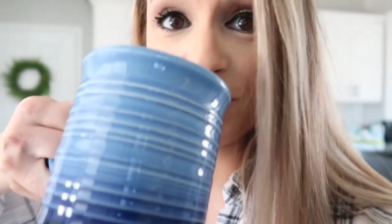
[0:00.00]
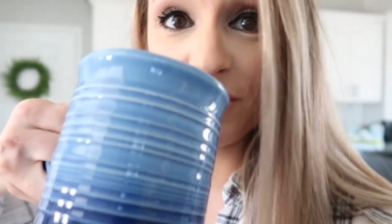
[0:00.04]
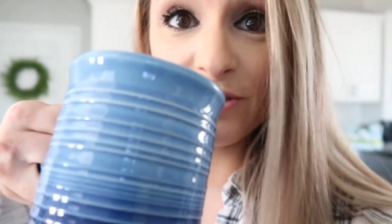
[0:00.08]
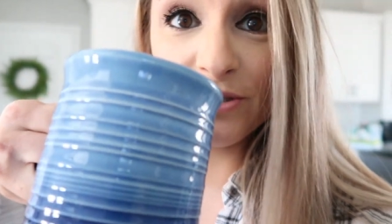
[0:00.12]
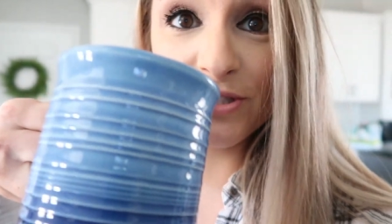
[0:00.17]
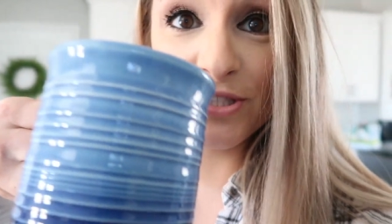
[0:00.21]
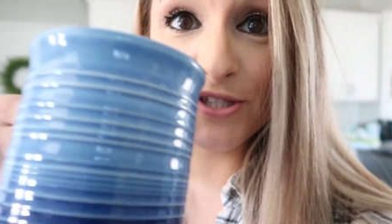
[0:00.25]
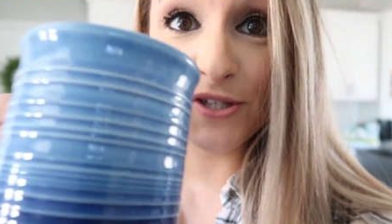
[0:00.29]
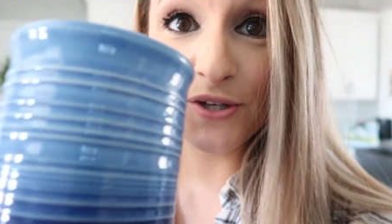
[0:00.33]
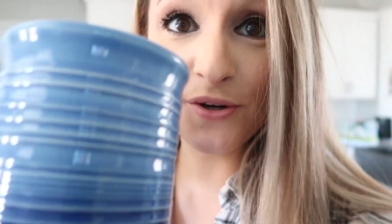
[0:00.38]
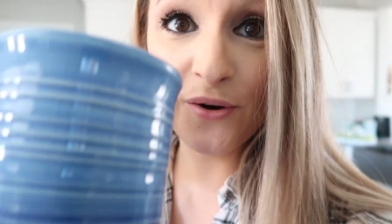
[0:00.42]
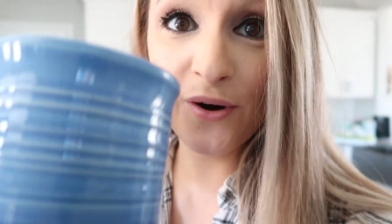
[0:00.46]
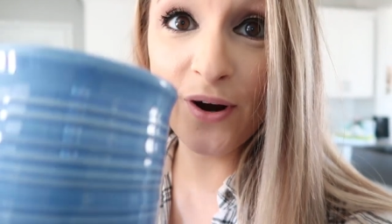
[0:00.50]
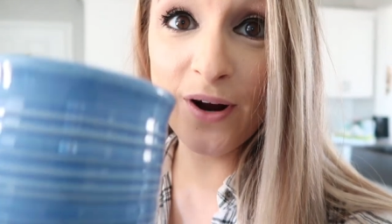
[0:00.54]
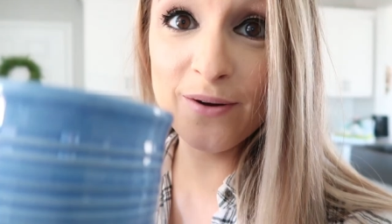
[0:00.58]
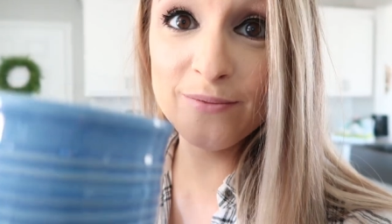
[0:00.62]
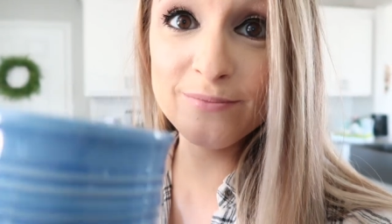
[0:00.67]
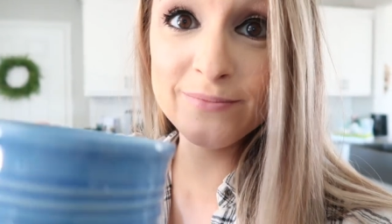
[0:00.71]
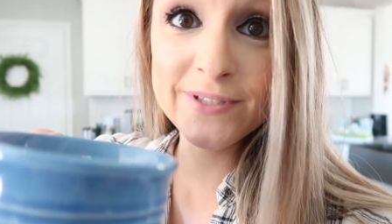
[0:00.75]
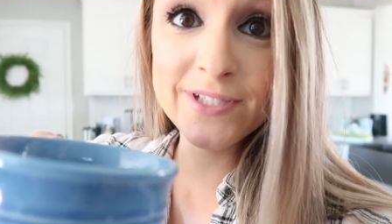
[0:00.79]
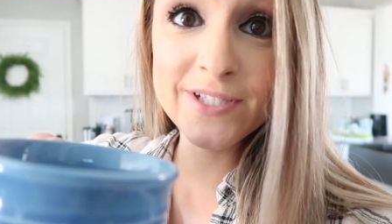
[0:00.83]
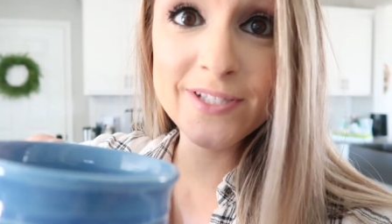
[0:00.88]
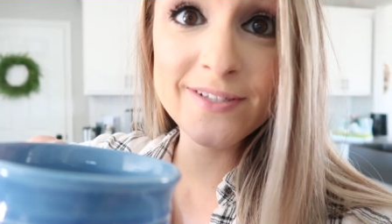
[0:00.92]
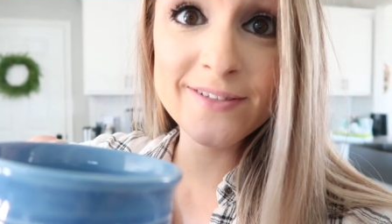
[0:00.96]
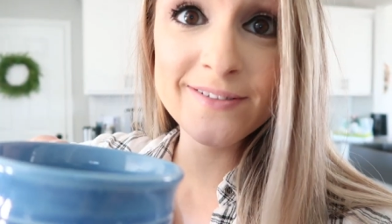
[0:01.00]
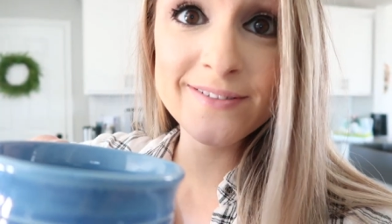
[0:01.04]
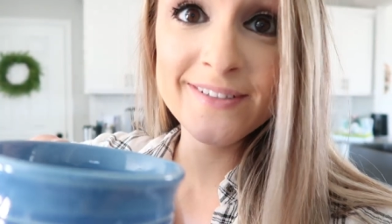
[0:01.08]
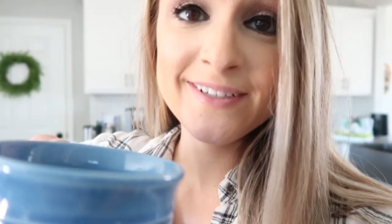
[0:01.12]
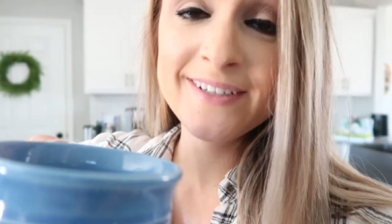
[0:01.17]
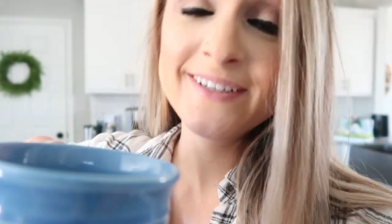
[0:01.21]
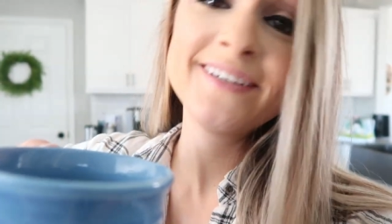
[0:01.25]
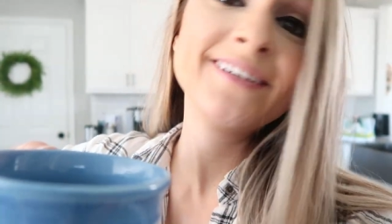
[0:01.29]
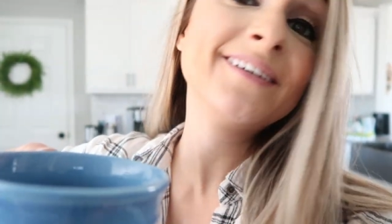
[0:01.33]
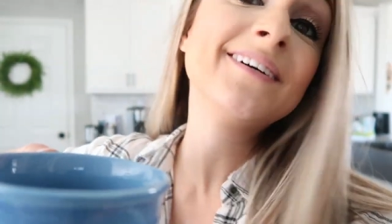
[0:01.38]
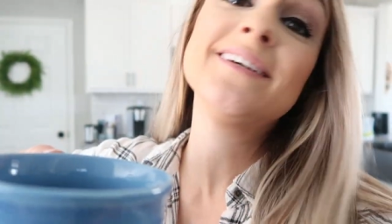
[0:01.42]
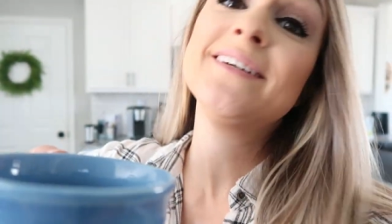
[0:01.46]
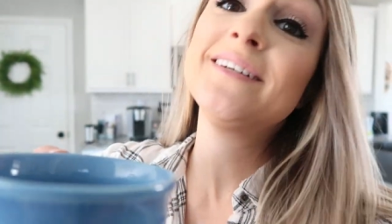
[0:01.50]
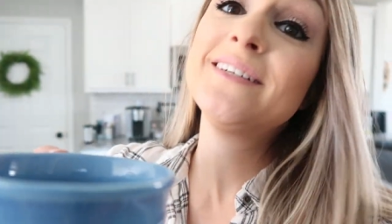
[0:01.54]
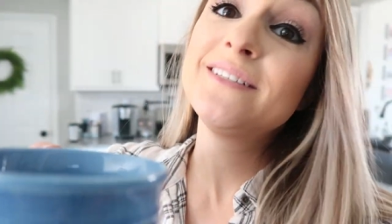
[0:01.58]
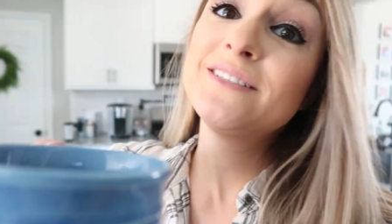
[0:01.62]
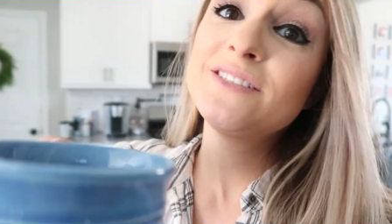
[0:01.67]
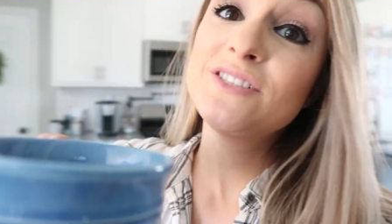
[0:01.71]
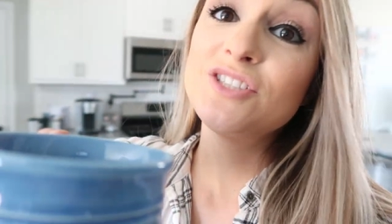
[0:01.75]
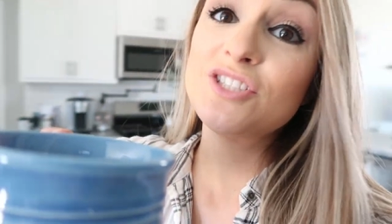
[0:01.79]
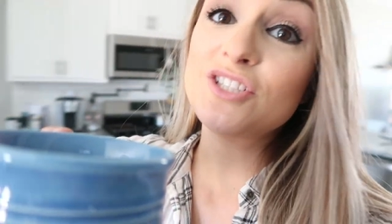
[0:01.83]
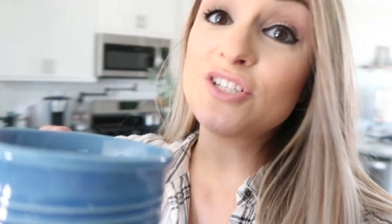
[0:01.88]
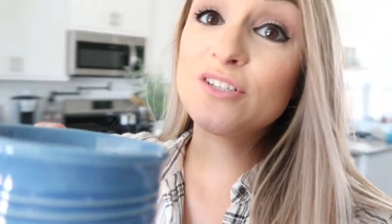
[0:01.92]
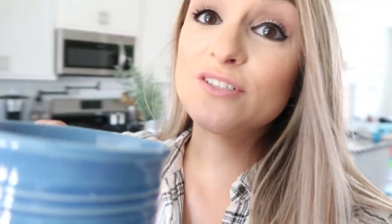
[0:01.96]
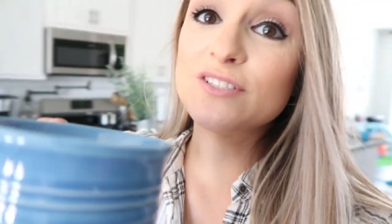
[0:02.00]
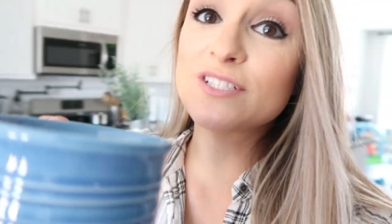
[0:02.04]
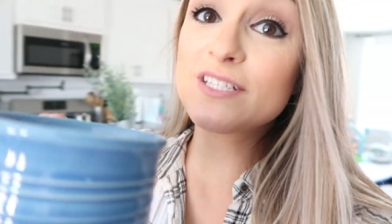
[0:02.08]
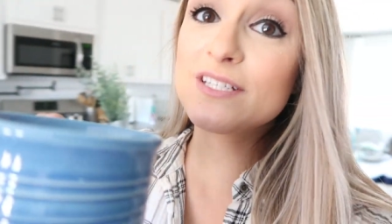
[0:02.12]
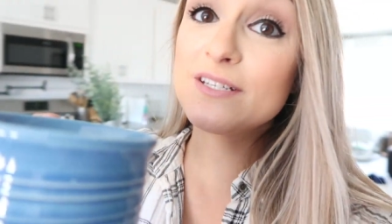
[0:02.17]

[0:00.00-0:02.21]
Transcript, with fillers: Cheers to crumbs. Cheers